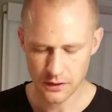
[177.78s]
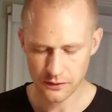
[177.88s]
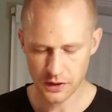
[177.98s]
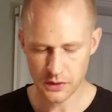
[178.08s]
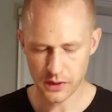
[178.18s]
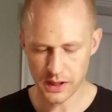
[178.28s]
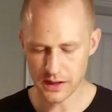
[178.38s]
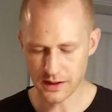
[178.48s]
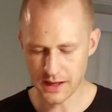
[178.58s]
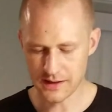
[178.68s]
So here we
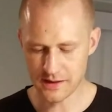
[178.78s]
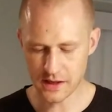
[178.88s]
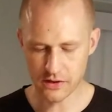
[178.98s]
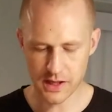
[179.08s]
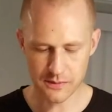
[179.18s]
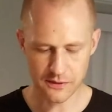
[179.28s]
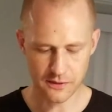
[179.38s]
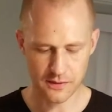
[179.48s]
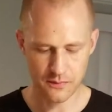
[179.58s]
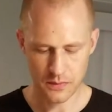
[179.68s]
got 18 grams,
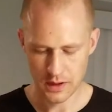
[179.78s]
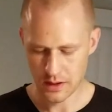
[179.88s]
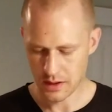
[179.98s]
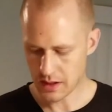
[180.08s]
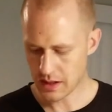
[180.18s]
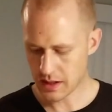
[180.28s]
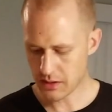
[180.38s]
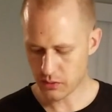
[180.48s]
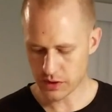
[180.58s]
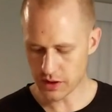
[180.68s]

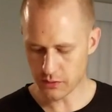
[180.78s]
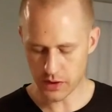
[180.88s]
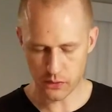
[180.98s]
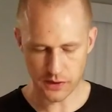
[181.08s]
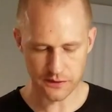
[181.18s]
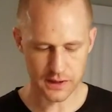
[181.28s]
and we're done with the whisk